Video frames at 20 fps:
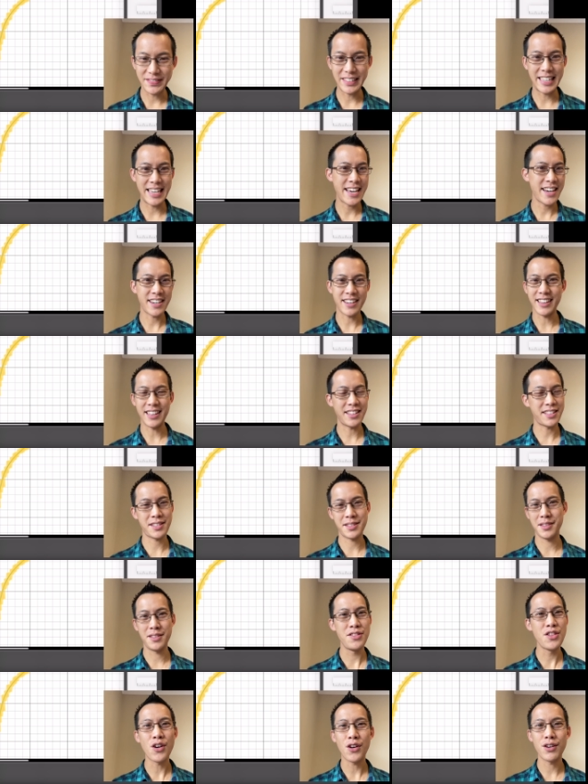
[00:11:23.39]
yeah, it's
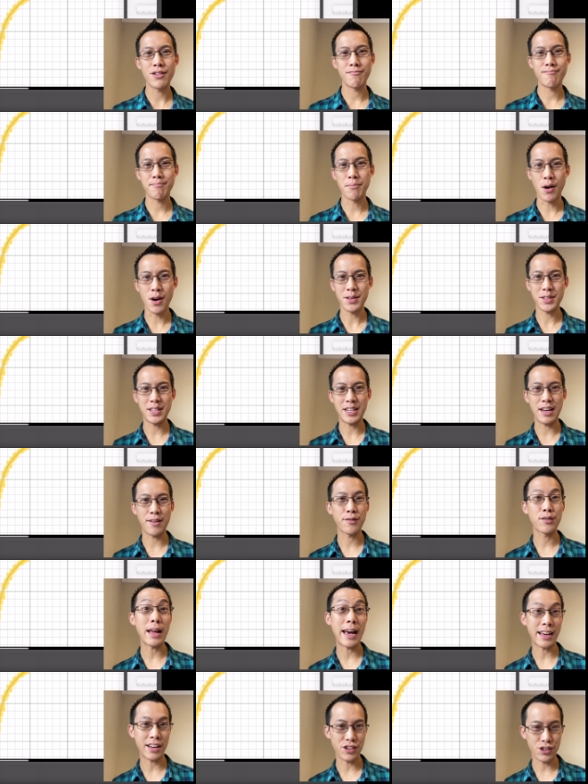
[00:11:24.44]
not positive
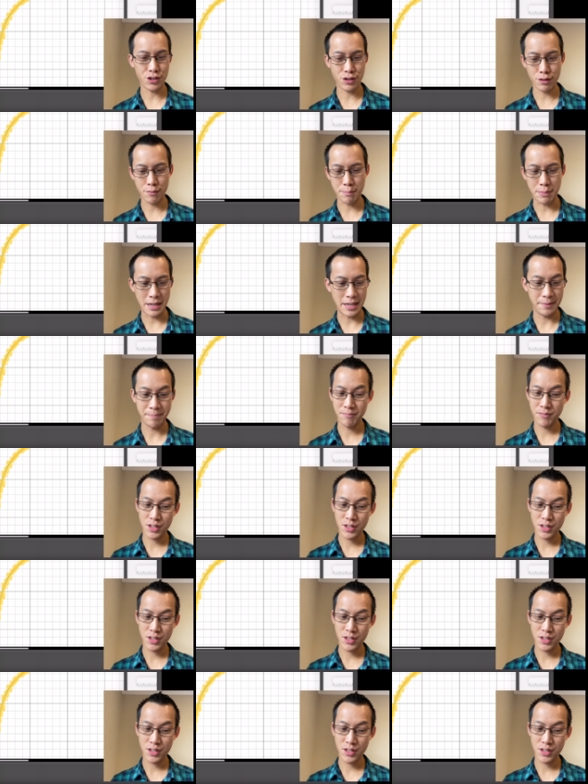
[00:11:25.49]
like it should be.